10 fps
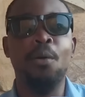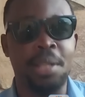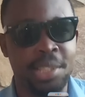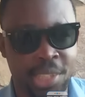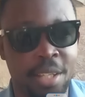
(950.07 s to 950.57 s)
by
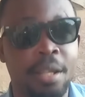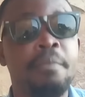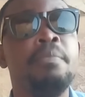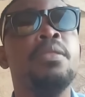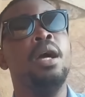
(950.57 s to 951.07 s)
what I said.
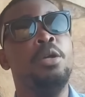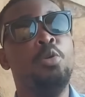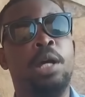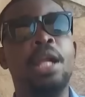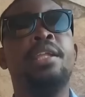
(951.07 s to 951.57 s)

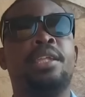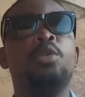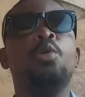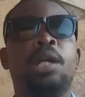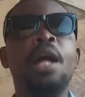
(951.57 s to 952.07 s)
You can't
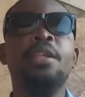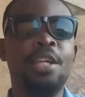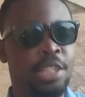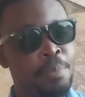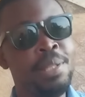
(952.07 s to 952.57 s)

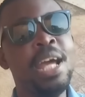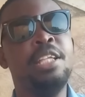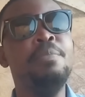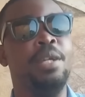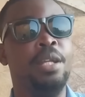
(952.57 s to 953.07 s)
intimidate